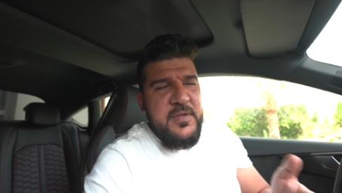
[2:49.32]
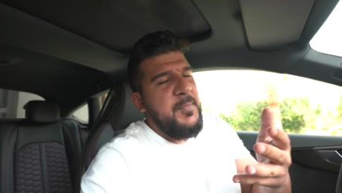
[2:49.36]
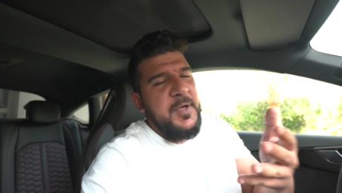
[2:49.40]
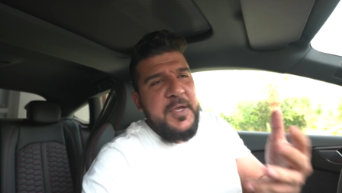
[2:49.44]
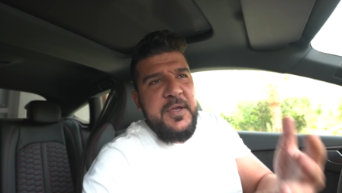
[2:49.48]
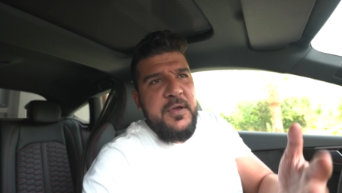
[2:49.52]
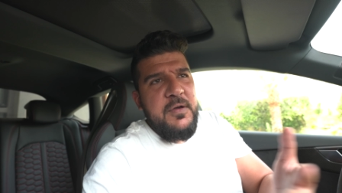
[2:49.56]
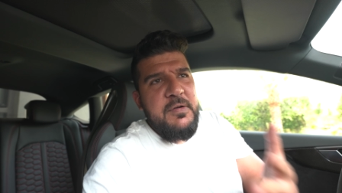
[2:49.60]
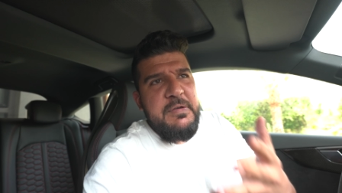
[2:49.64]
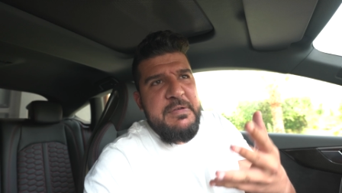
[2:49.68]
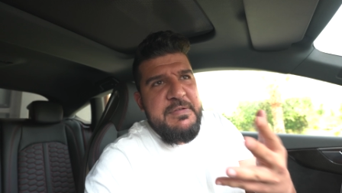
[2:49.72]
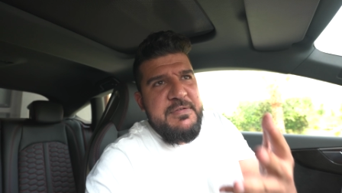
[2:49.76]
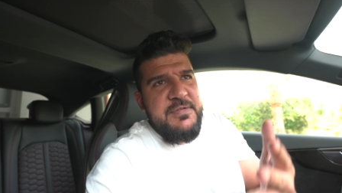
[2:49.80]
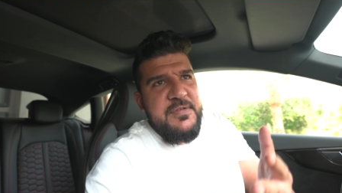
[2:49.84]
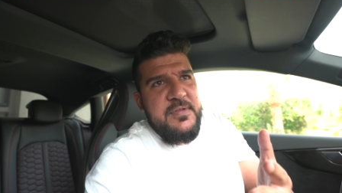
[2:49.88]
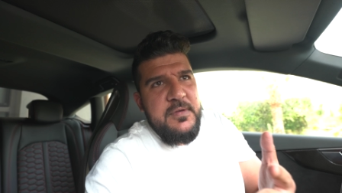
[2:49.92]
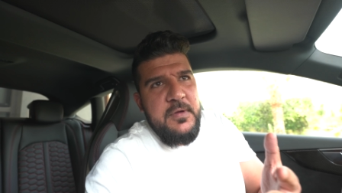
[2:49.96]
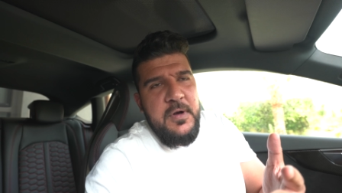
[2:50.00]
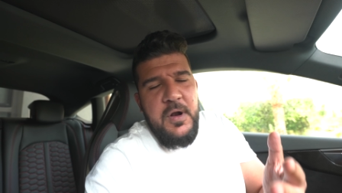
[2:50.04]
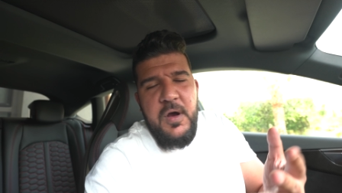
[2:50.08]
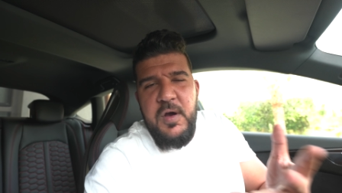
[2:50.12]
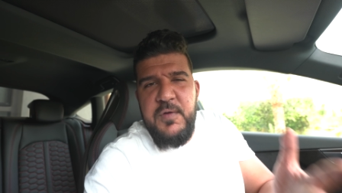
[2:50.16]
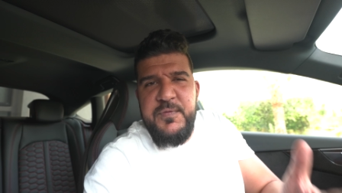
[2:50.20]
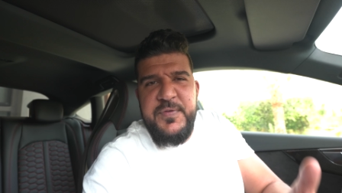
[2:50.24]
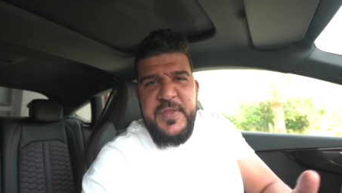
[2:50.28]
because, you
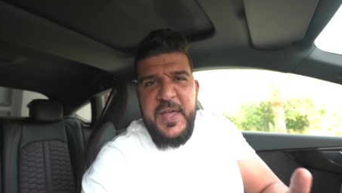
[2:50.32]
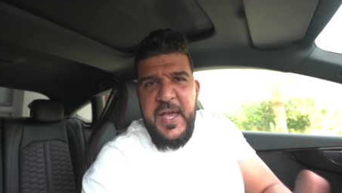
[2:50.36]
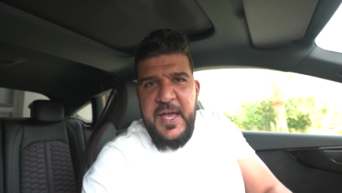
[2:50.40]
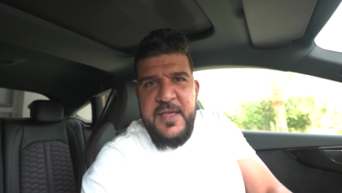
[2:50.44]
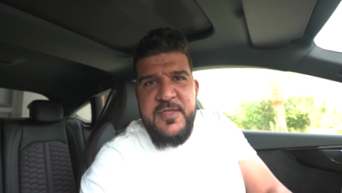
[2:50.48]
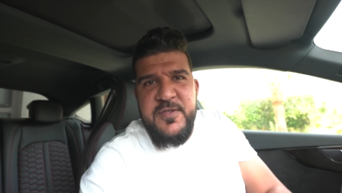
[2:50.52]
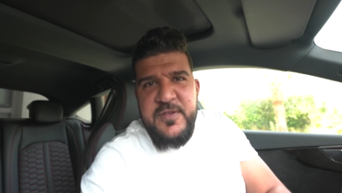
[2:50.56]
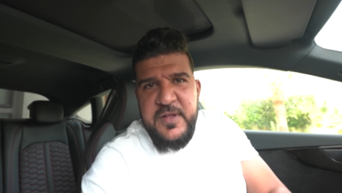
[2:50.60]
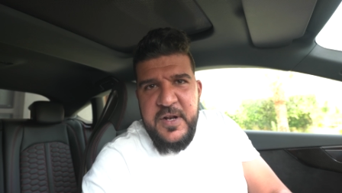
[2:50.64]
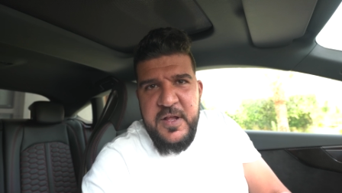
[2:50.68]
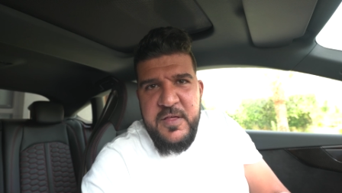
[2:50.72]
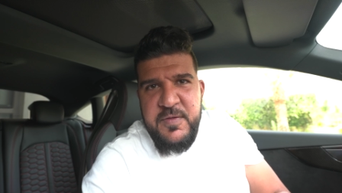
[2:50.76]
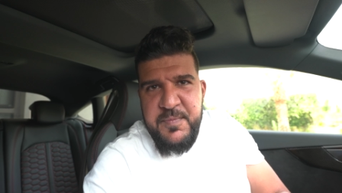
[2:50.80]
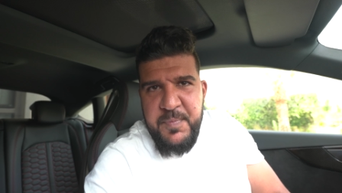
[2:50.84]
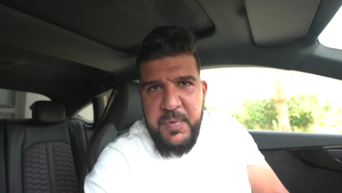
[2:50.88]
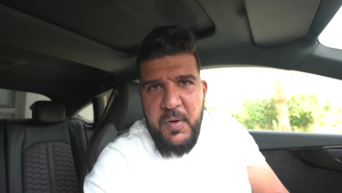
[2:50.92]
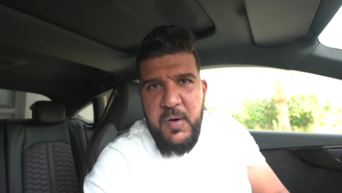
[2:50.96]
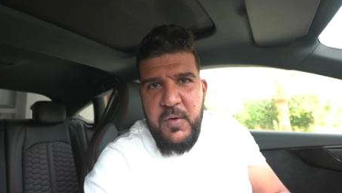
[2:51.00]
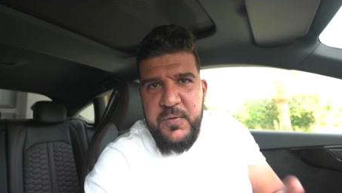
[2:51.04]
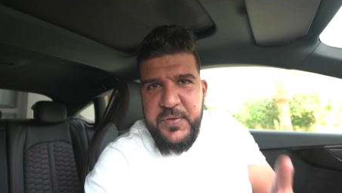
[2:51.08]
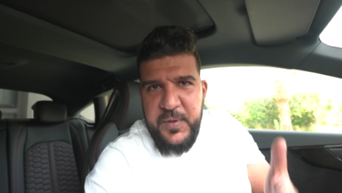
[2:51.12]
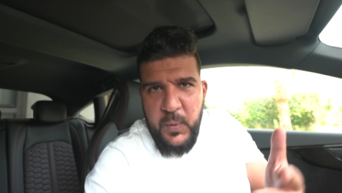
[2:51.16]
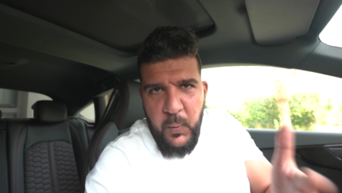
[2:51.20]
know, if the engine is broke,